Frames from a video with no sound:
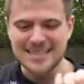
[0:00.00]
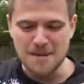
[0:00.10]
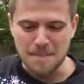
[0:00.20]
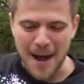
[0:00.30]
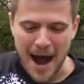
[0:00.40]

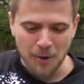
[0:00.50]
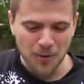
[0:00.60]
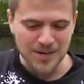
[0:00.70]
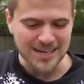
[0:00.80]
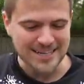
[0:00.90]
the
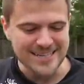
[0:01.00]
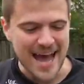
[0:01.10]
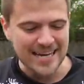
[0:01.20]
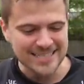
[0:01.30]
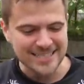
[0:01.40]
Bauer
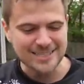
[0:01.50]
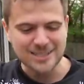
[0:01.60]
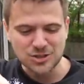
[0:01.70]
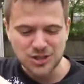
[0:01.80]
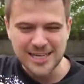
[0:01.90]
Nexus
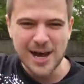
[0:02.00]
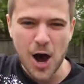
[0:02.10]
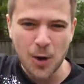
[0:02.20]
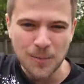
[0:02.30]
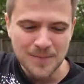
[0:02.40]

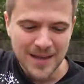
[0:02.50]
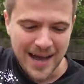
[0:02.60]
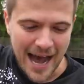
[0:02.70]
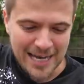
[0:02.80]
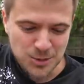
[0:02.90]
Geo
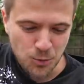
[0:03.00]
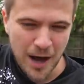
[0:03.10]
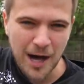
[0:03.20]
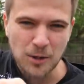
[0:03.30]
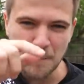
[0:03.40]
as
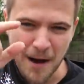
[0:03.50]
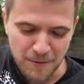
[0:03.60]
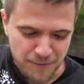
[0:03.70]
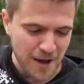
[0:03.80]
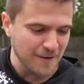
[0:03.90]
well, my
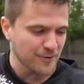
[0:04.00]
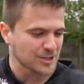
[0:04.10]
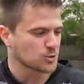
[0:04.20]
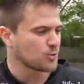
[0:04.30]
favorite